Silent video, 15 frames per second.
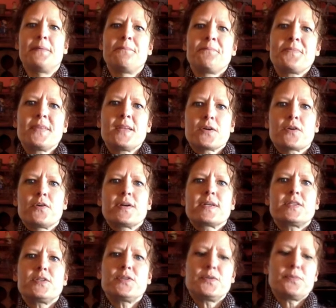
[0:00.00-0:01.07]
You're going
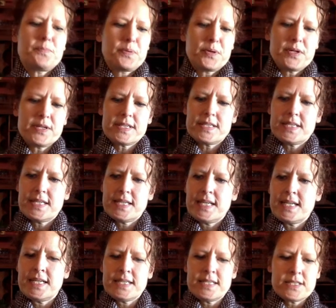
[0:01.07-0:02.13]
to put
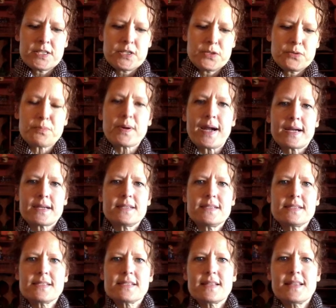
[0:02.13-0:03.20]
into
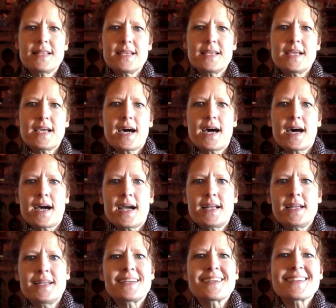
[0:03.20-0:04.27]
practice the
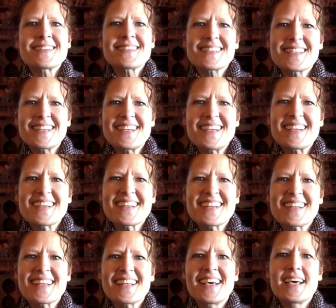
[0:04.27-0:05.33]
ideas
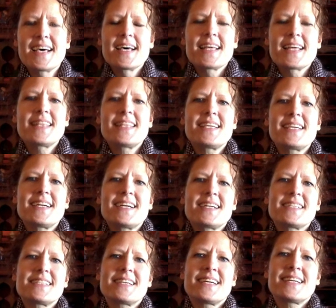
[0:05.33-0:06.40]
in the
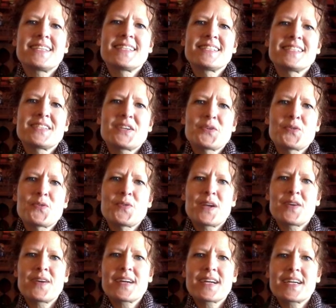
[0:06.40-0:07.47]
Aristotle's
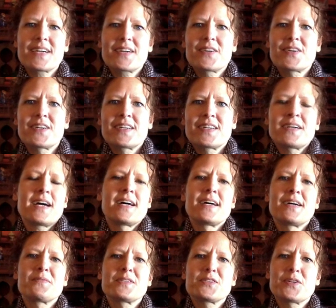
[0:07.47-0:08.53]
rhetoric or
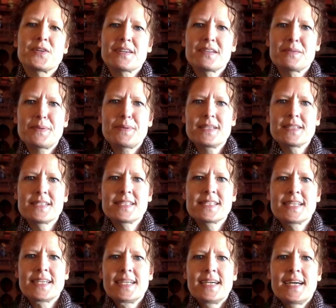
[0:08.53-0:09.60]
rhetorical appeals,
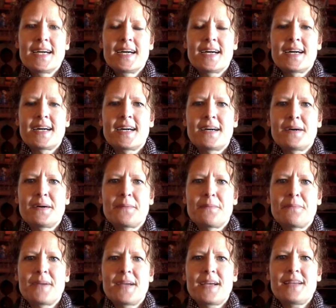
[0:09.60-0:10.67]

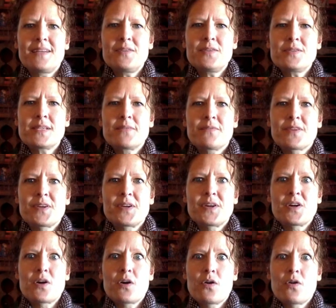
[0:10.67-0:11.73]
and use them for
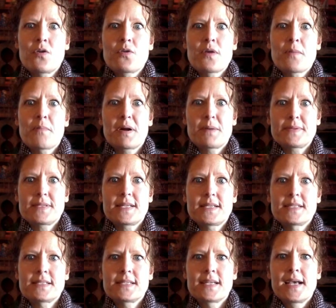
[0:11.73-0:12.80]
your own
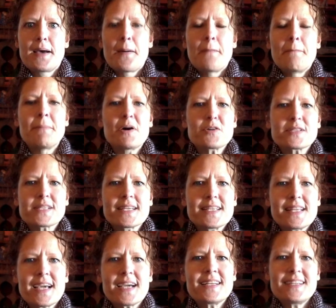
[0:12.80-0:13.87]
purposes. Mostly
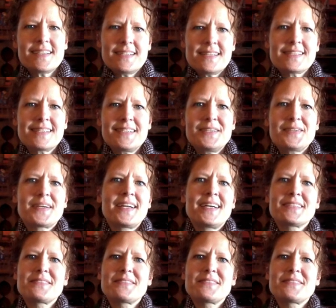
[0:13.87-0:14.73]
the idea is that you can ask for